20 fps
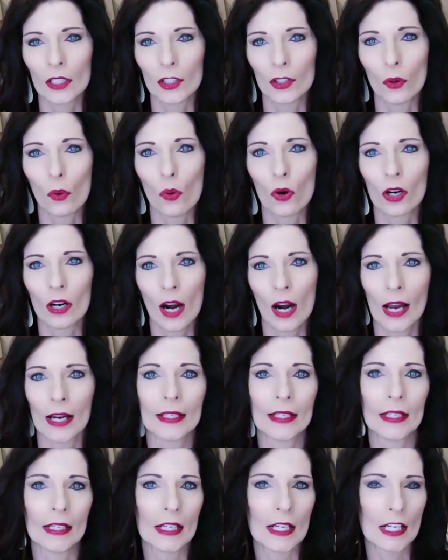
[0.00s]
your
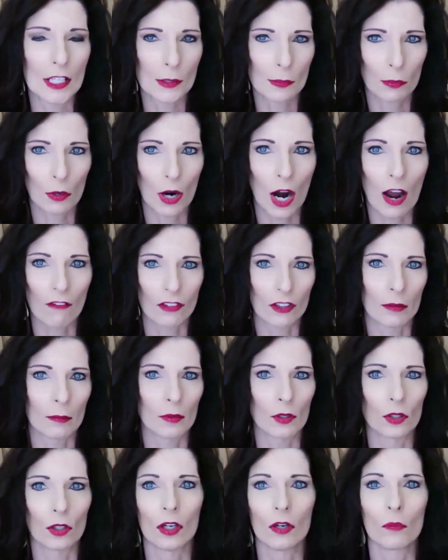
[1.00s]
idea is profitable,